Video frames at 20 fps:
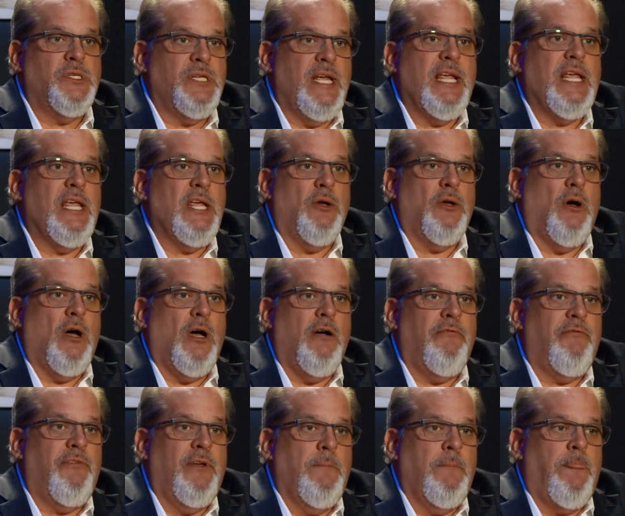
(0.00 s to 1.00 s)
taking
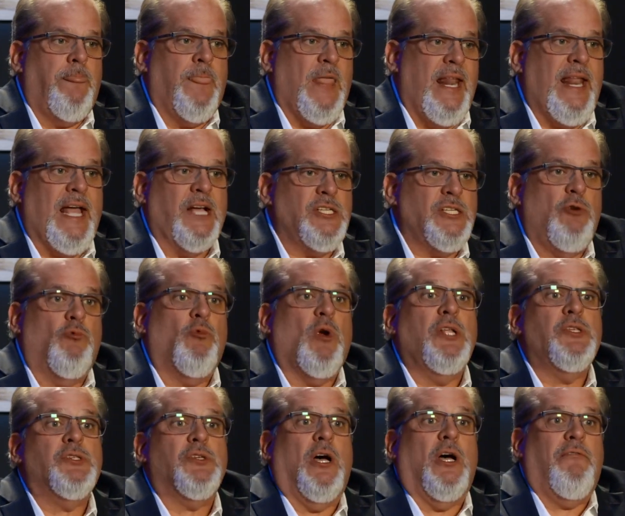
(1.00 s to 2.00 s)
off and actually
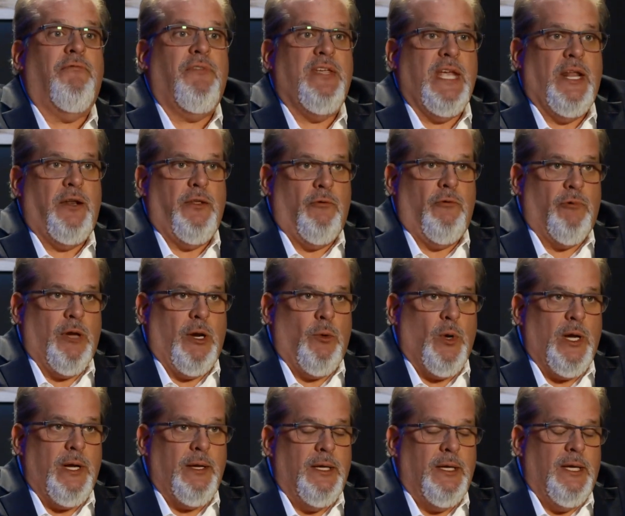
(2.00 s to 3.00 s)
runs off the end of the
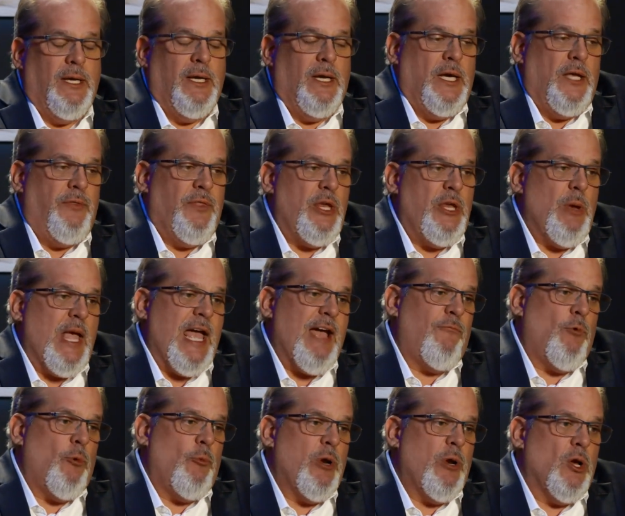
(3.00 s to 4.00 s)
runway. Then you
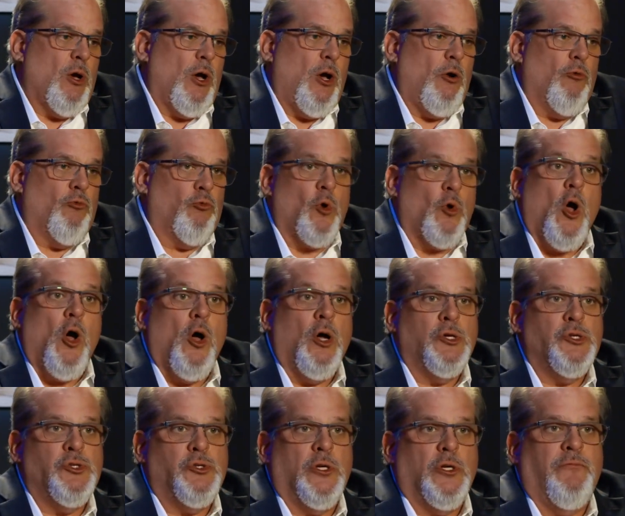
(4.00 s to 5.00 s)
have what we call
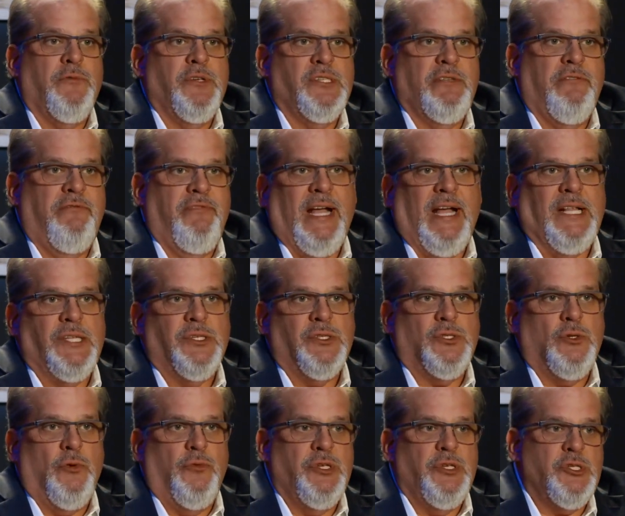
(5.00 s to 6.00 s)
wrong surface events.
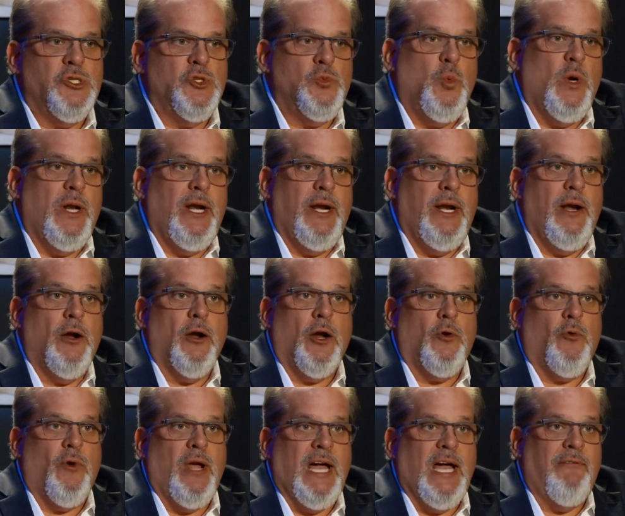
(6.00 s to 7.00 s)
So this is when an
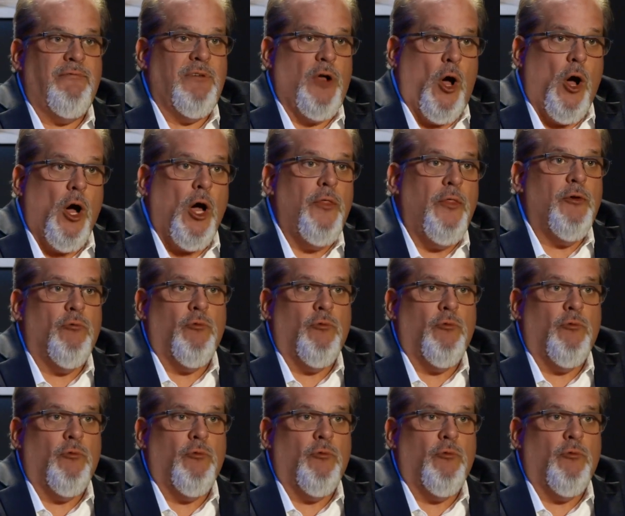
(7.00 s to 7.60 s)
aircraft on